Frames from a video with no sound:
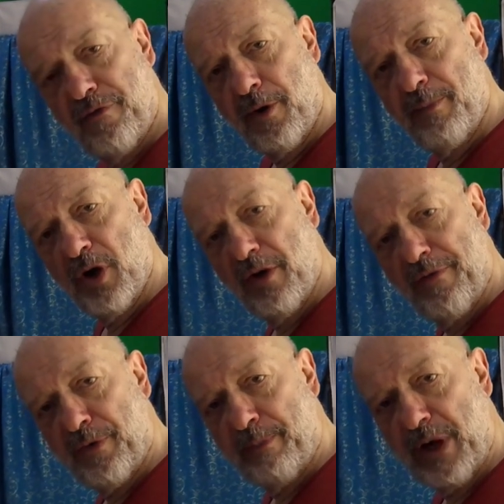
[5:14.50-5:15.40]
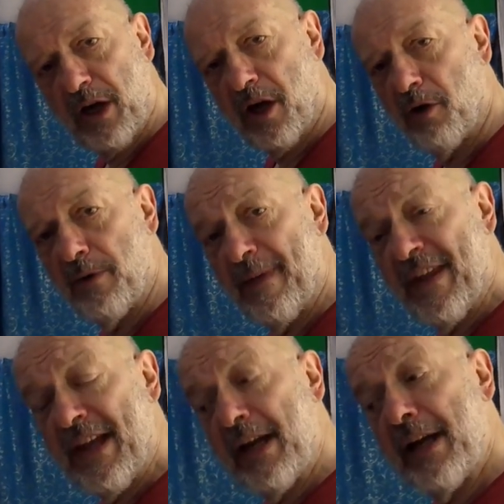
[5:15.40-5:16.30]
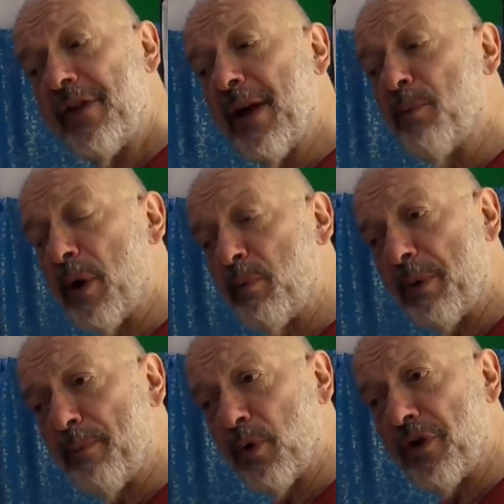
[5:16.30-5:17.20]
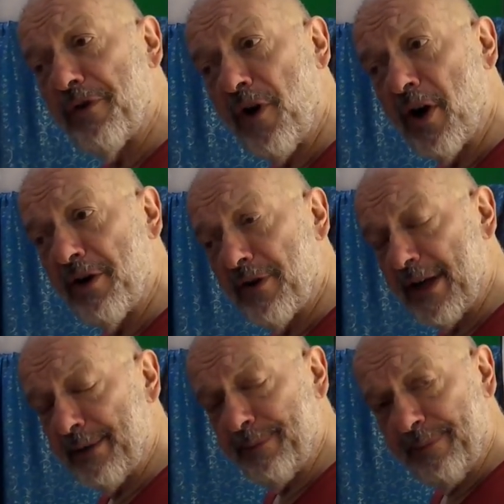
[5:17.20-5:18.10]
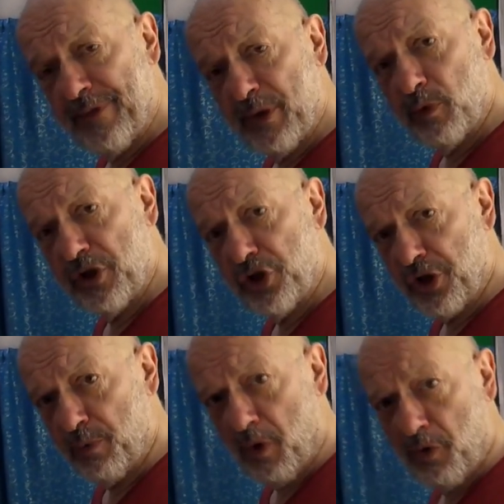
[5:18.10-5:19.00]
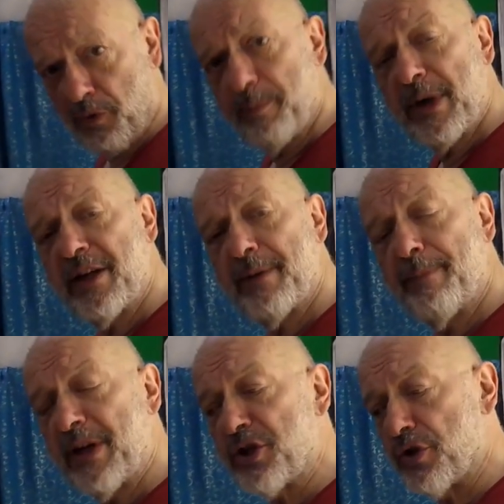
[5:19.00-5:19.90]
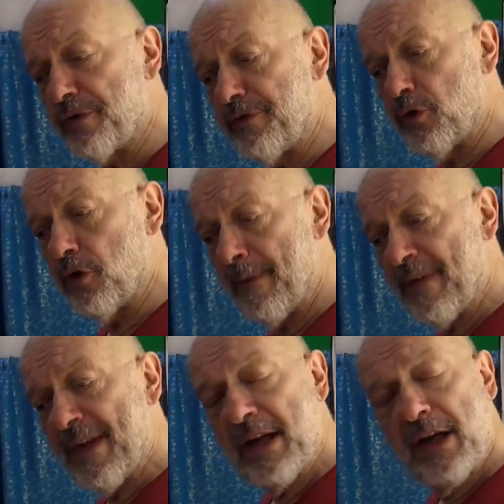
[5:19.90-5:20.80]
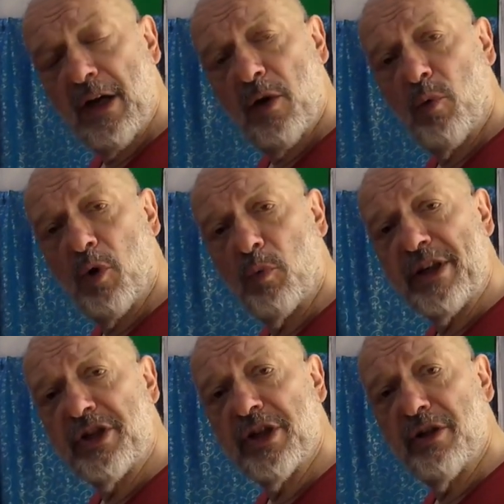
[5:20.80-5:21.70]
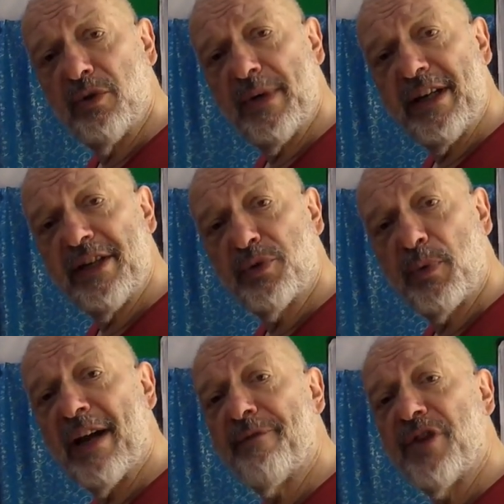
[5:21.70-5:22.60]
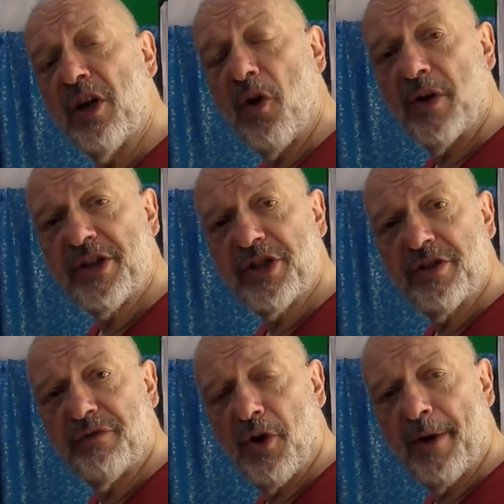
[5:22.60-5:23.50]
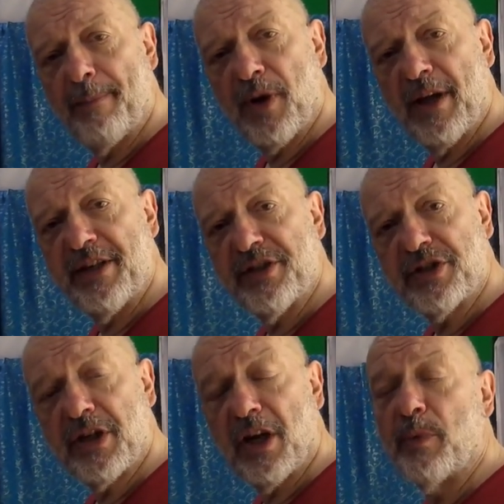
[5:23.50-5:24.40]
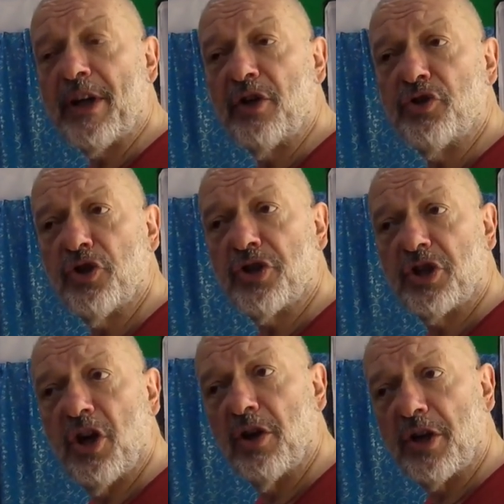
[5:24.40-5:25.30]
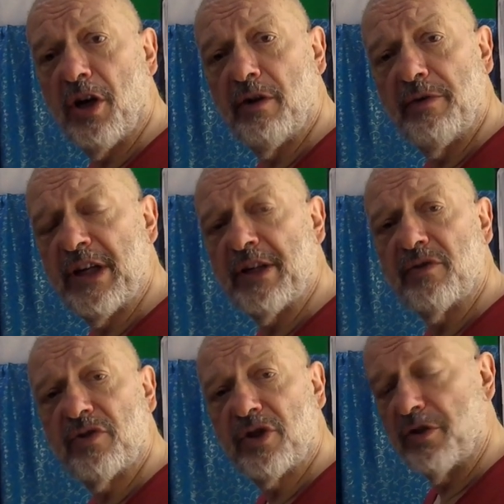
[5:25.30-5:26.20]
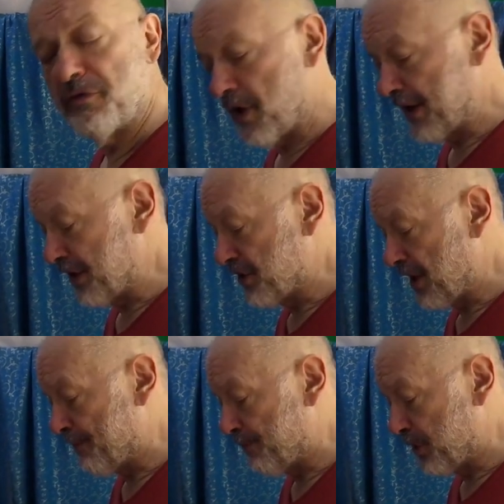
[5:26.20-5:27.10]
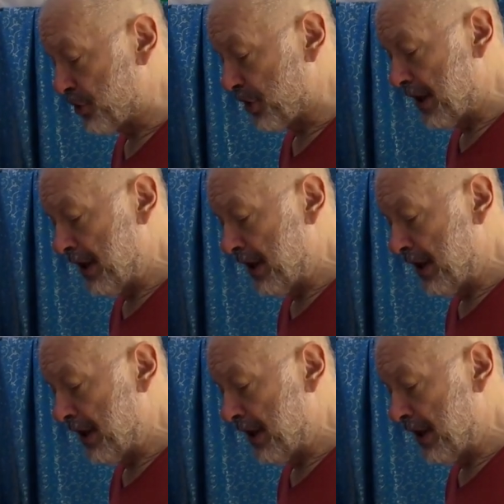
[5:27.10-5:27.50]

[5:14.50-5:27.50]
from her from below. Then when we put the fire in, which she won't be in the picture for, what we do is we have the light in the right place and we can just color code it to the right temperature.